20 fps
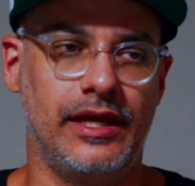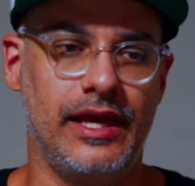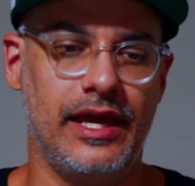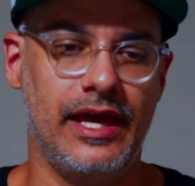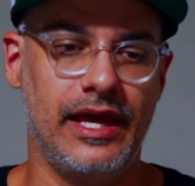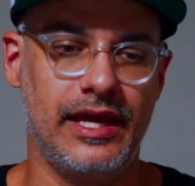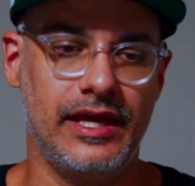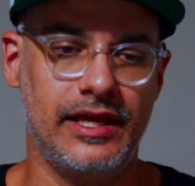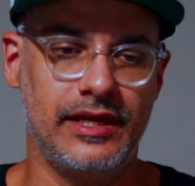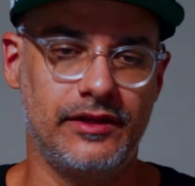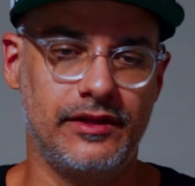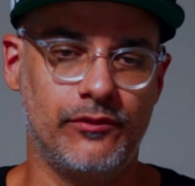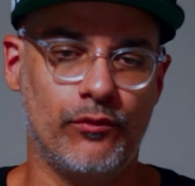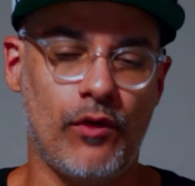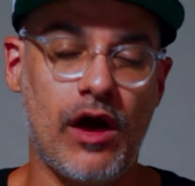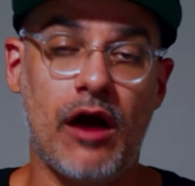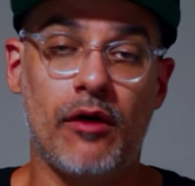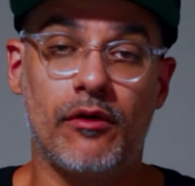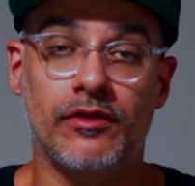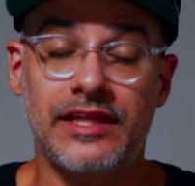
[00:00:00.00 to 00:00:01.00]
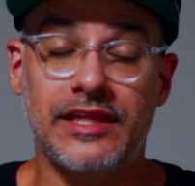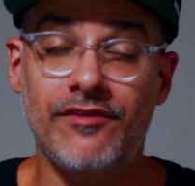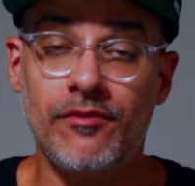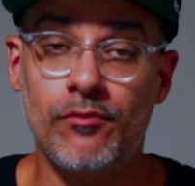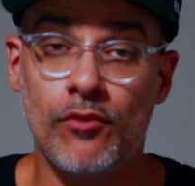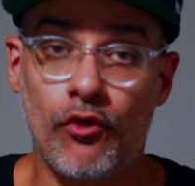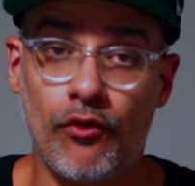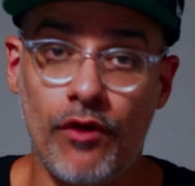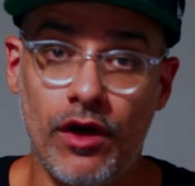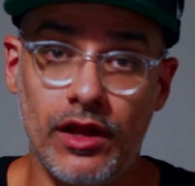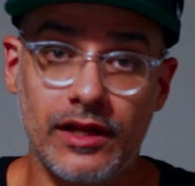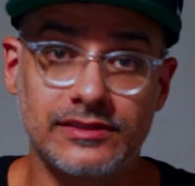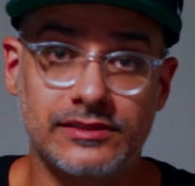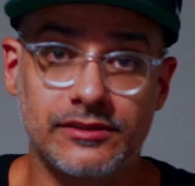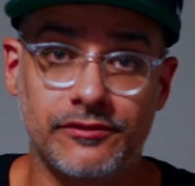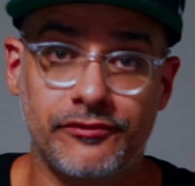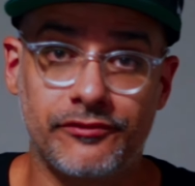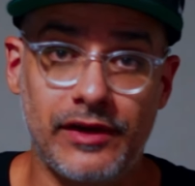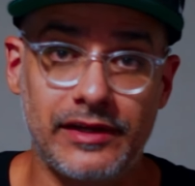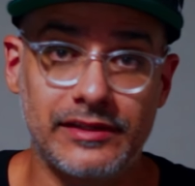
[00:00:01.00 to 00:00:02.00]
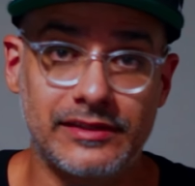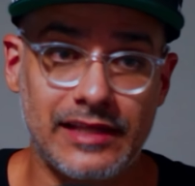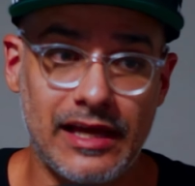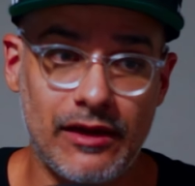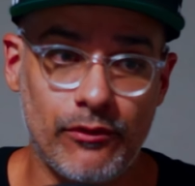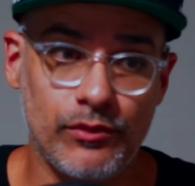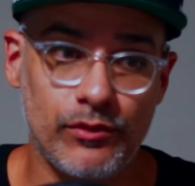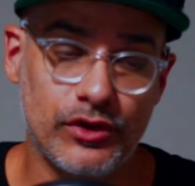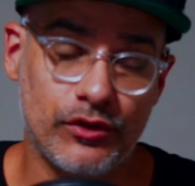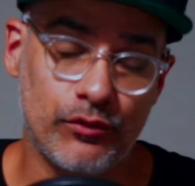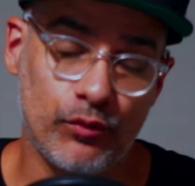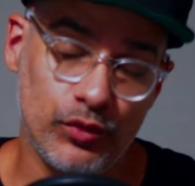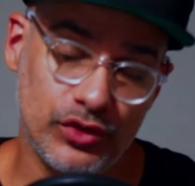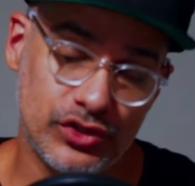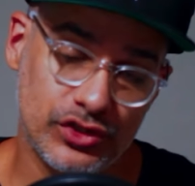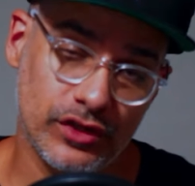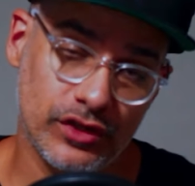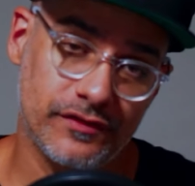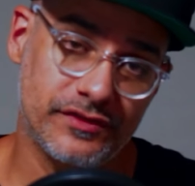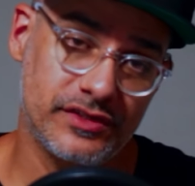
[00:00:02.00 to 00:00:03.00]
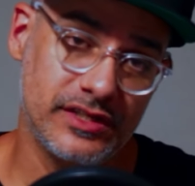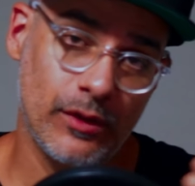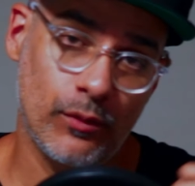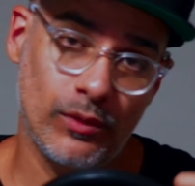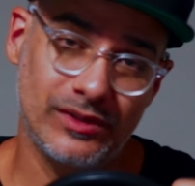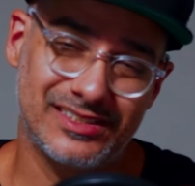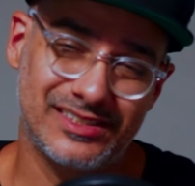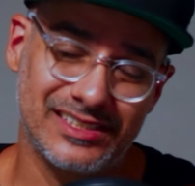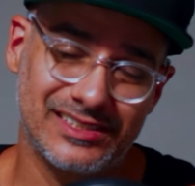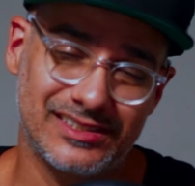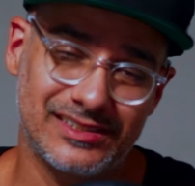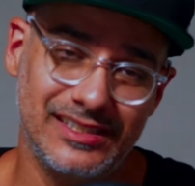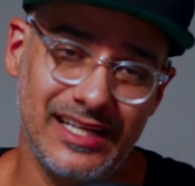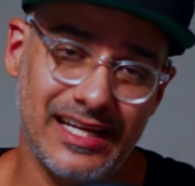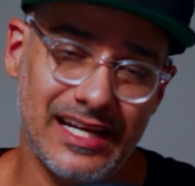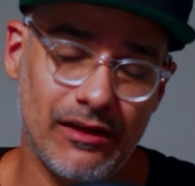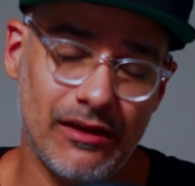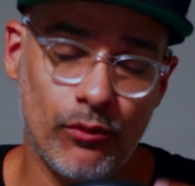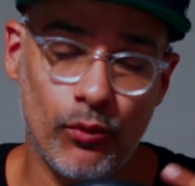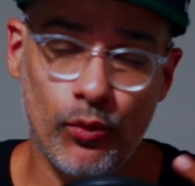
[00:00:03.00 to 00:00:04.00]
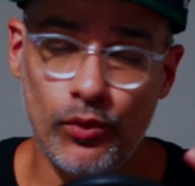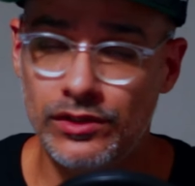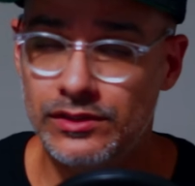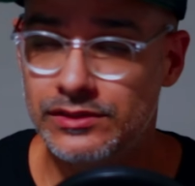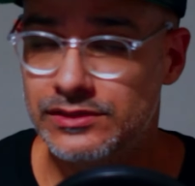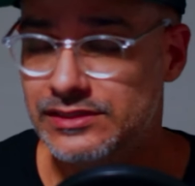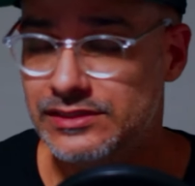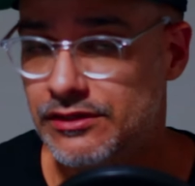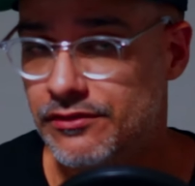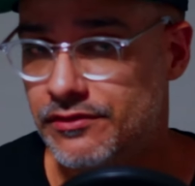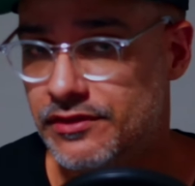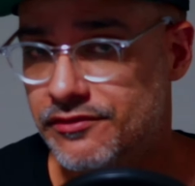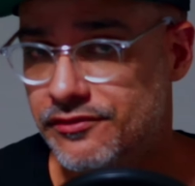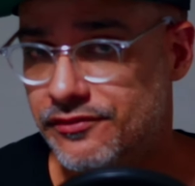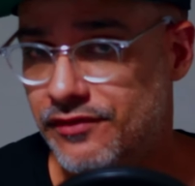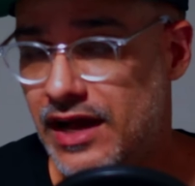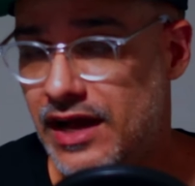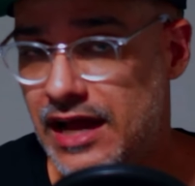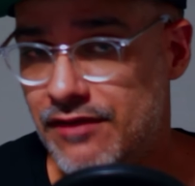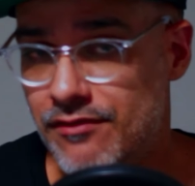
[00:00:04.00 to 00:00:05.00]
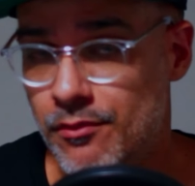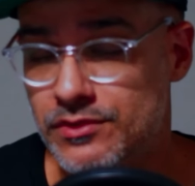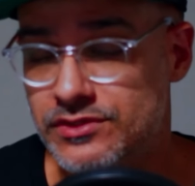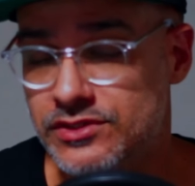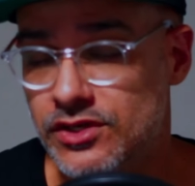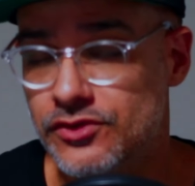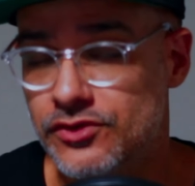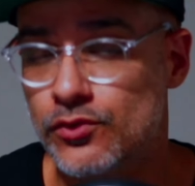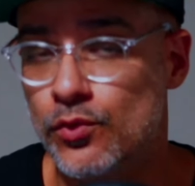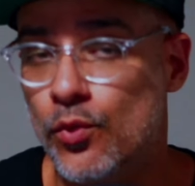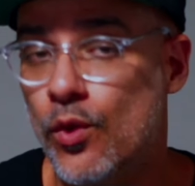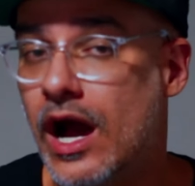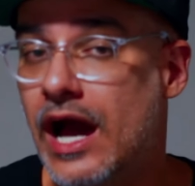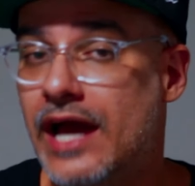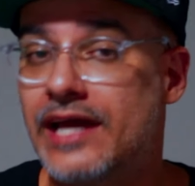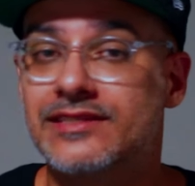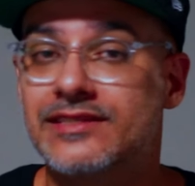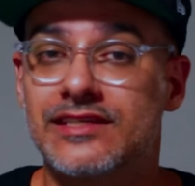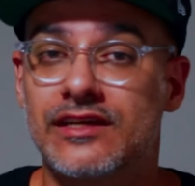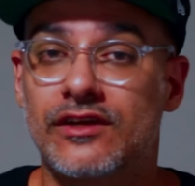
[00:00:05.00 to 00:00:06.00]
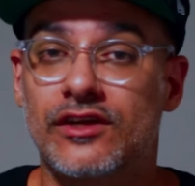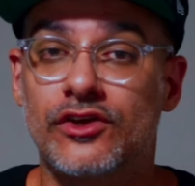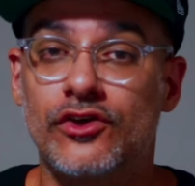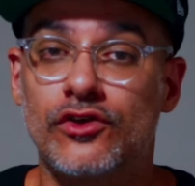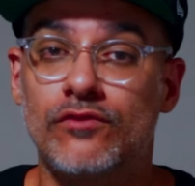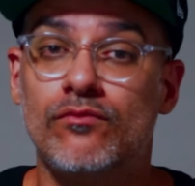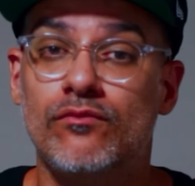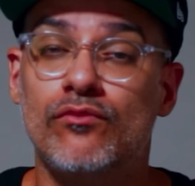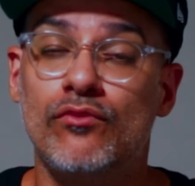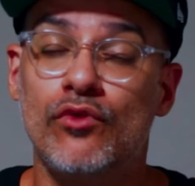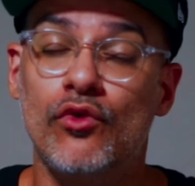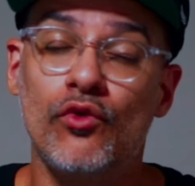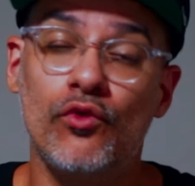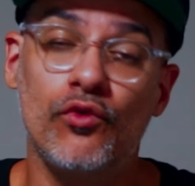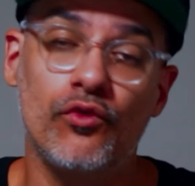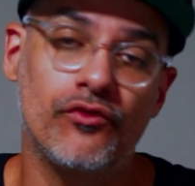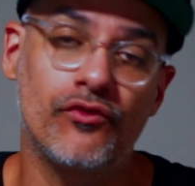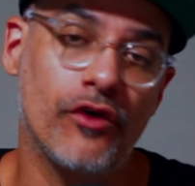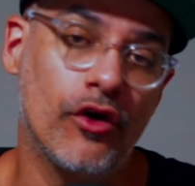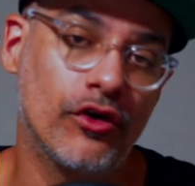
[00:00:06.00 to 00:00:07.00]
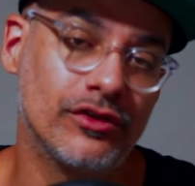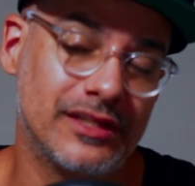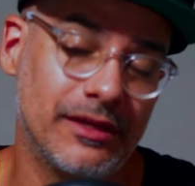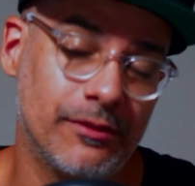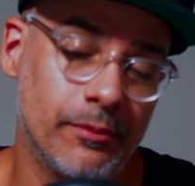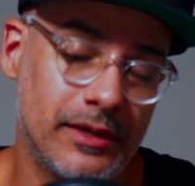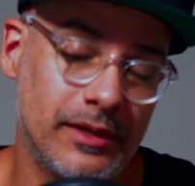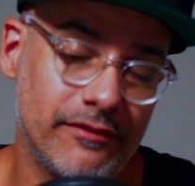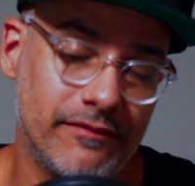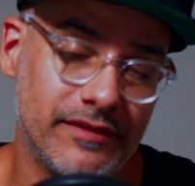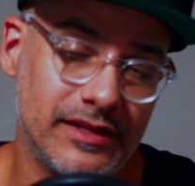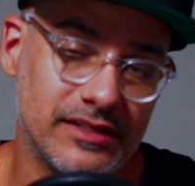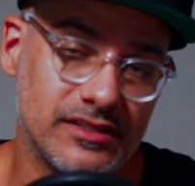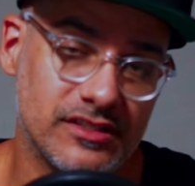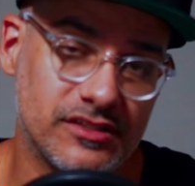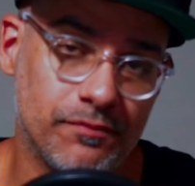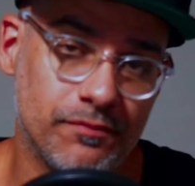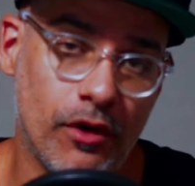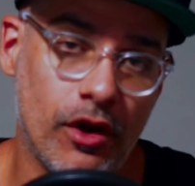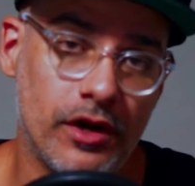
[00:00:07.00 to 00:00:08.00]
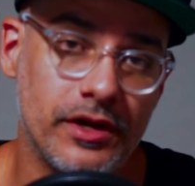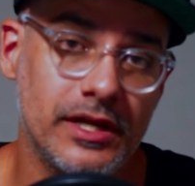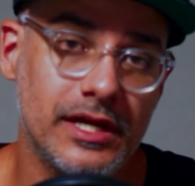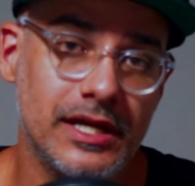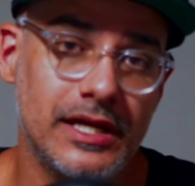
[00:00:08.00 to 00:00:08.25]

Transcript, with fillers: And while David Morrell is the fight that we, we should have seen at 168, at 175, I'm going to tell you why it's a good move on David Benavidez' part